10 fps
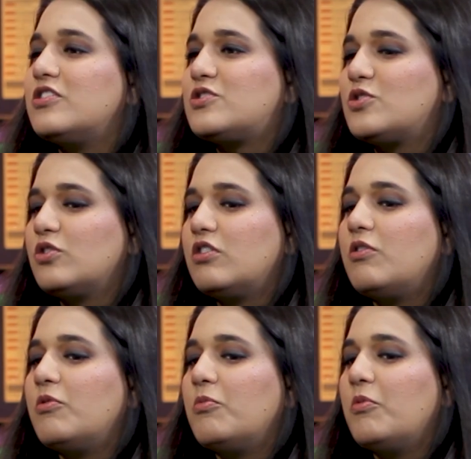So
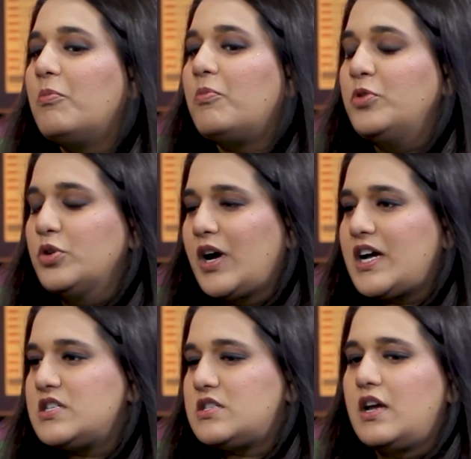you
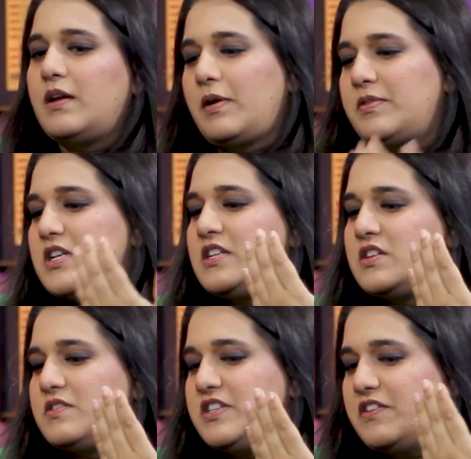guys, it's
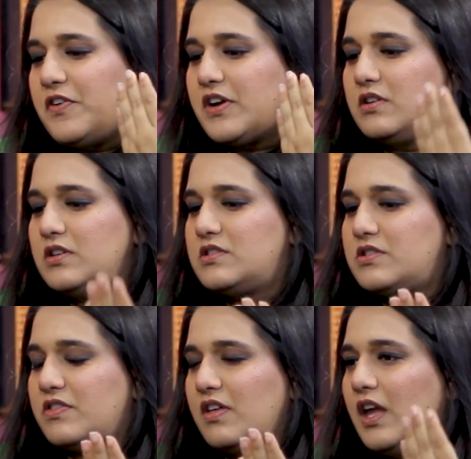a difficult
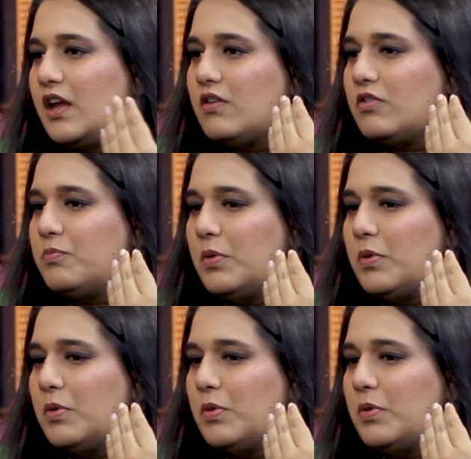thing,